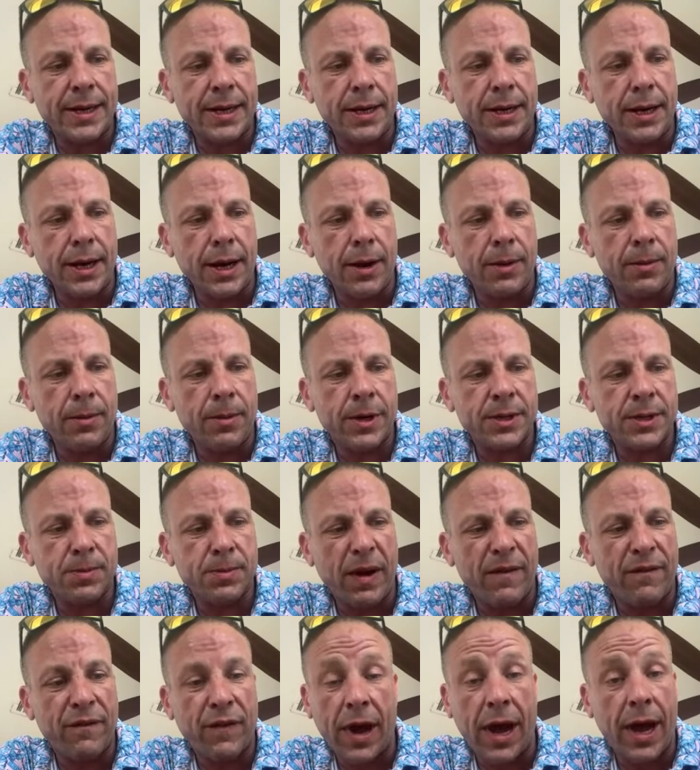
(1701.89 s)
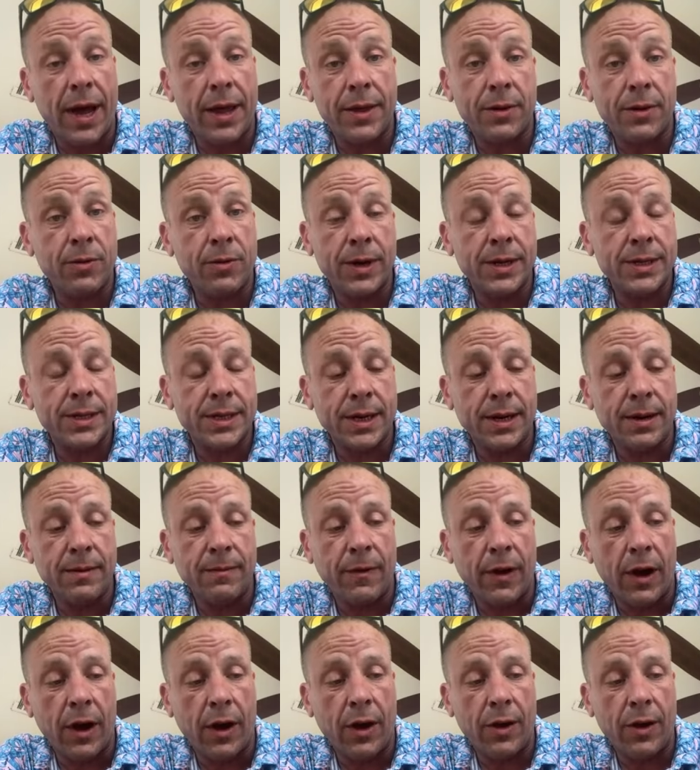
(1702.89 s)
because my father wasn't
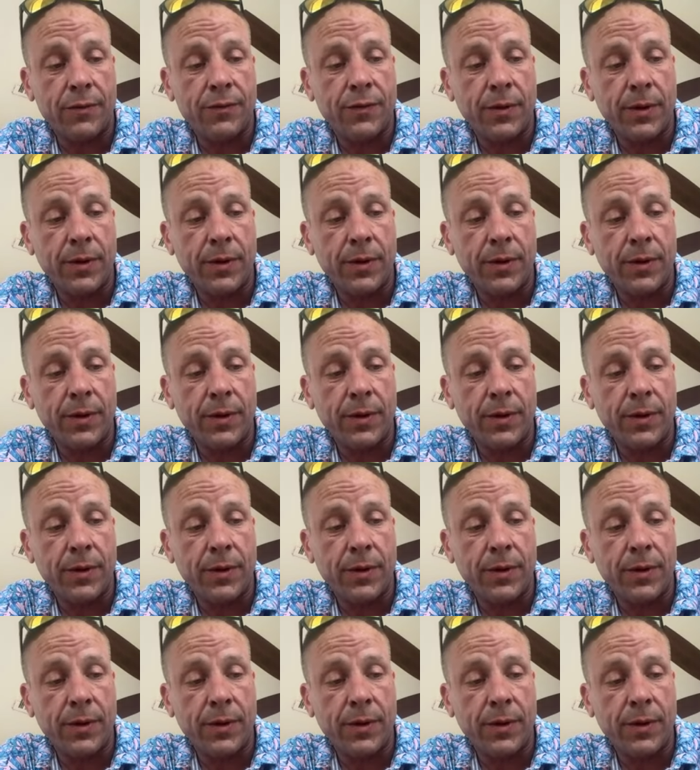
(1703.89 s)
involved.